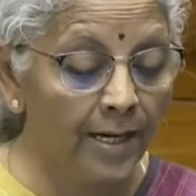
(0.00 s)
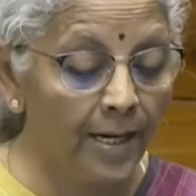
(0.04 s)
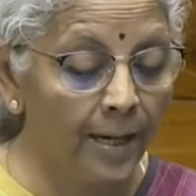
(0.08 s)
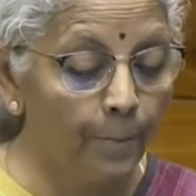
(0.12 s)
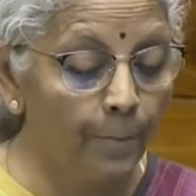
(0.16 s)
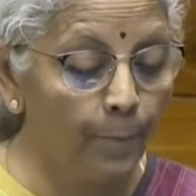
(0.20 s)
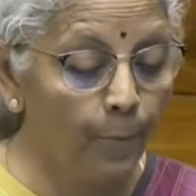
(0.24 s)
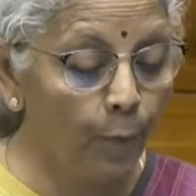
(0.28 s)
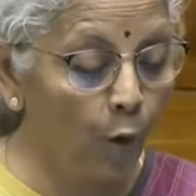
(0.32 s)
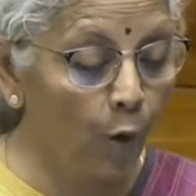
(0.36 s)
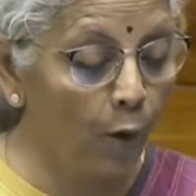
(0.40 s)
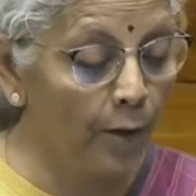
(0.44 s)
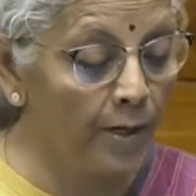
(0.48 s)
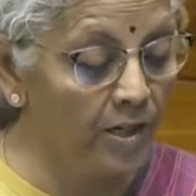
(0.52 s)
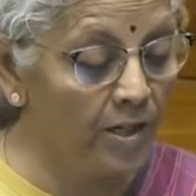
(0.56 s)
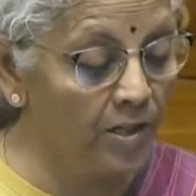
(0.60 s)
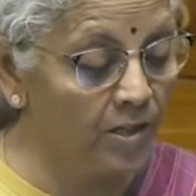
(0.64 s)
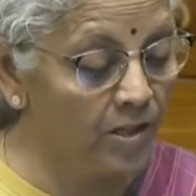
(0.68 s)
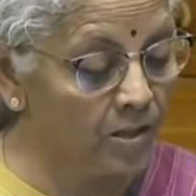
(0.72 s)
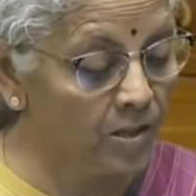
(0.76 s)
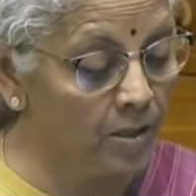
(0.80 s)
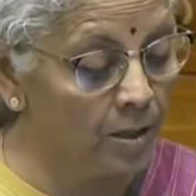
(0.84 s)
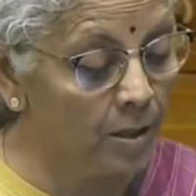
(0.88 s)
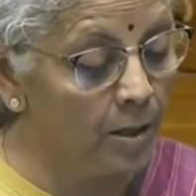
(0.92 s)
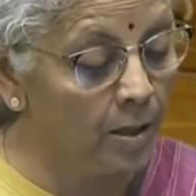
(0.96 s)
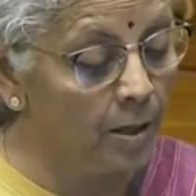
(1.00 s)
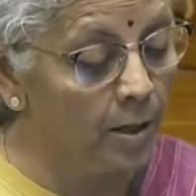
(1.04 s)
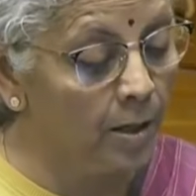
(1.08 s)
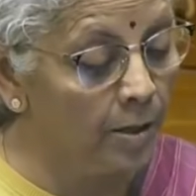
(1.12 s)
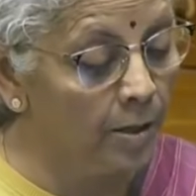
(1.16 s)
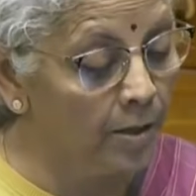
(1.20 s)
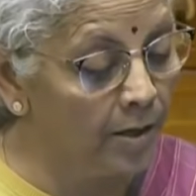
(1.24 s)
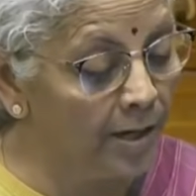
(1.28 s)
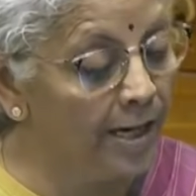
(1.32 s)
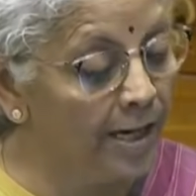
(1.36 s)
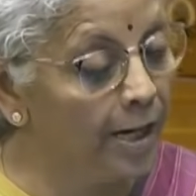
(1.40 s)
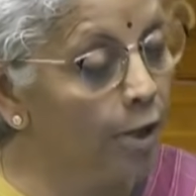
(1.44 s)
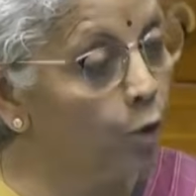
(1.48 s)
tech employees,
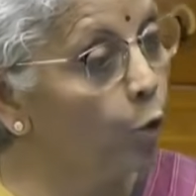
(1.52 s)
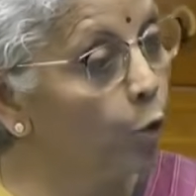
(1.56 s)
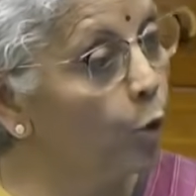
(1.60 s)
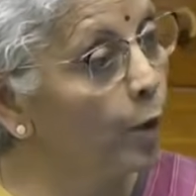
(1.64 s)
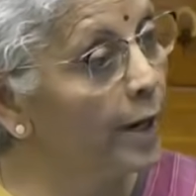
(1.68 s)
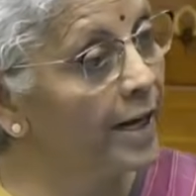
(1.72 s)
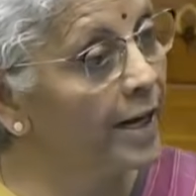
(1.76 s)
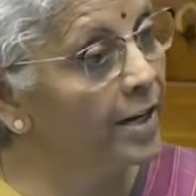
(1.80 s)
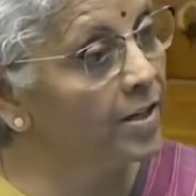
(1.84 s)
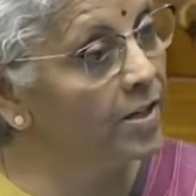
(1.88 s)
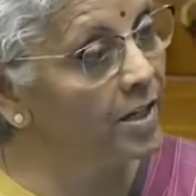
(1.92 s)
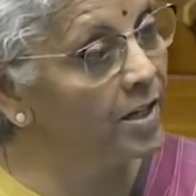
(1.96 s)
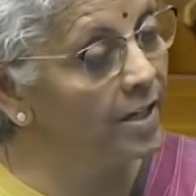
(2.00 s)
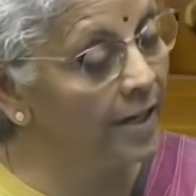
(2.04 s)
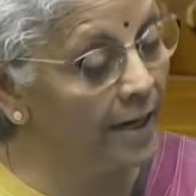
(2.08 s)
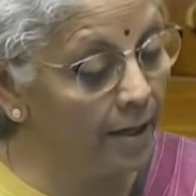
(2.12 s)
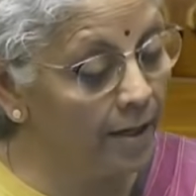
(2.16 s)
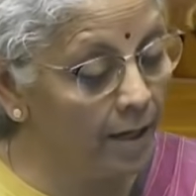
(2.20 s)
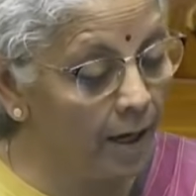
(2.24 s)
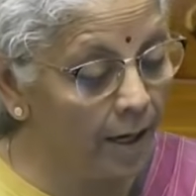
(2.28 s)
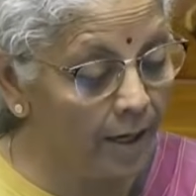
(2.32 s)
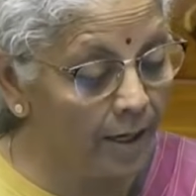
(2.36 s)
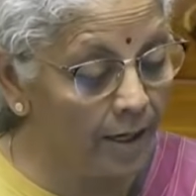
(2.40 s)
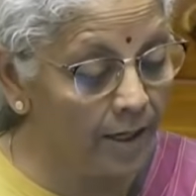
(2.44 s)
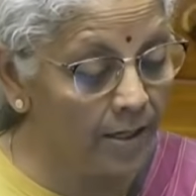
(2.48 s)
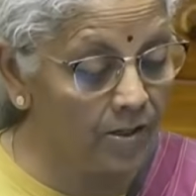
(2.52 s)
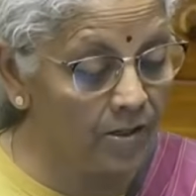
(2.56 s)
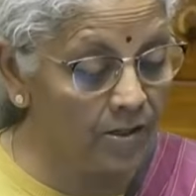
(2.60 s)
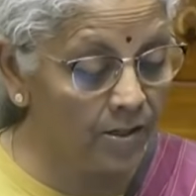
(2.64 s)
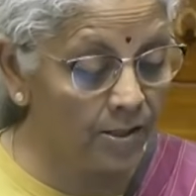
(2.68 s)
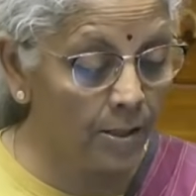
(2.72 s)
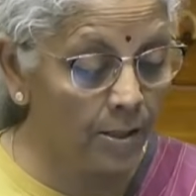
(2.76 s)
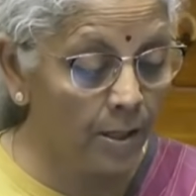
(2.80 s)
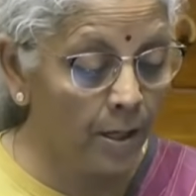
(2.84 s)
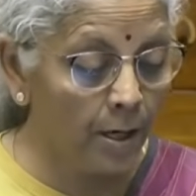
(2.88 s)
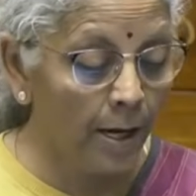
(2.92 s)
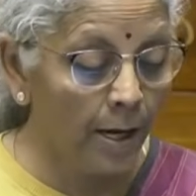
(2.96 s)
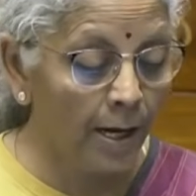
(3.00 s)
relocated
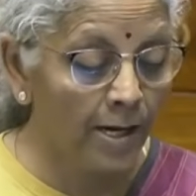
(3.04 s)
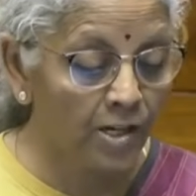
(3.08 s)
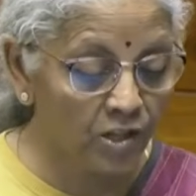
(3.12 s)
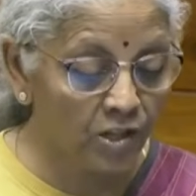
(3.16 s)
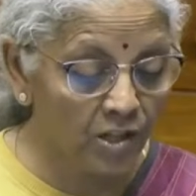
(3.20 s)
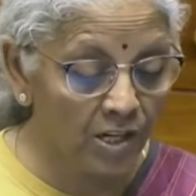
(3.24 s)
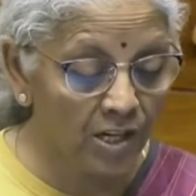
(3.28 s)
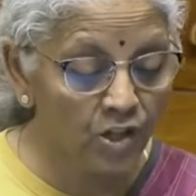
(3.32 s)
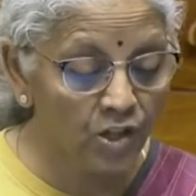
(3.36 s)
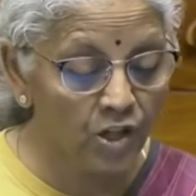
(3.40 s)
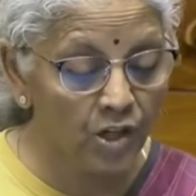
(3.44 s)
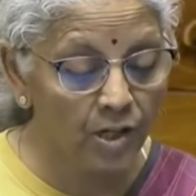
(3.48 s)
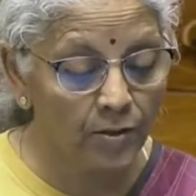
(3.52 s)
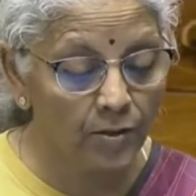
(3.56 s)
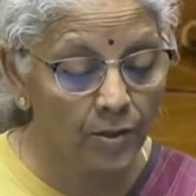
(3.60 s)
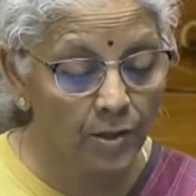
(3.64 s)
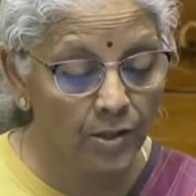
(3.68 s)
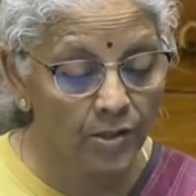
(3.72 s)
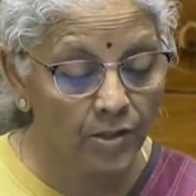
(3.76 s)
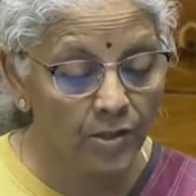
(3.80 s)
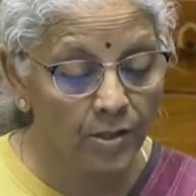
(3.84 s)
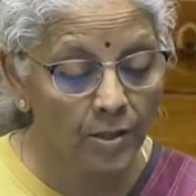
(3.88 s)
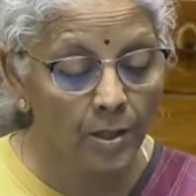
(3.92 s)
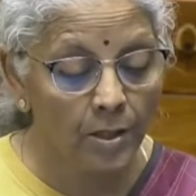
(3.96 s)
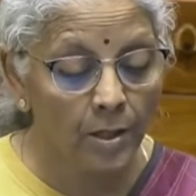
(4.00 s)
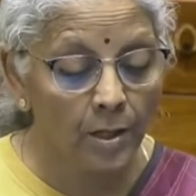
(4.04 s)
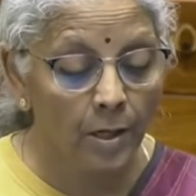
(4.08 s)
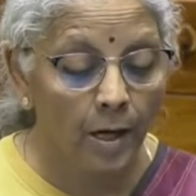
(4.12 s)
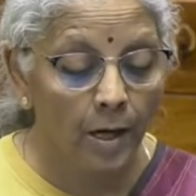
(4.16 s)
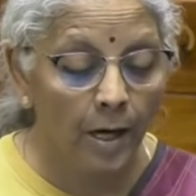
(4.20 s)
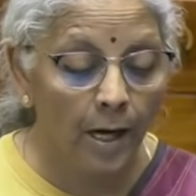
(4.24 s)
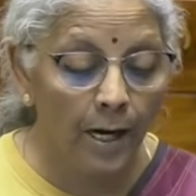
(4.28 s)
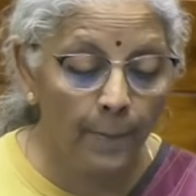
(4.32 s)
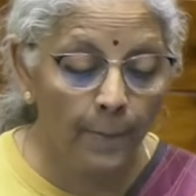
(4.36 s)
NRIs, and such others,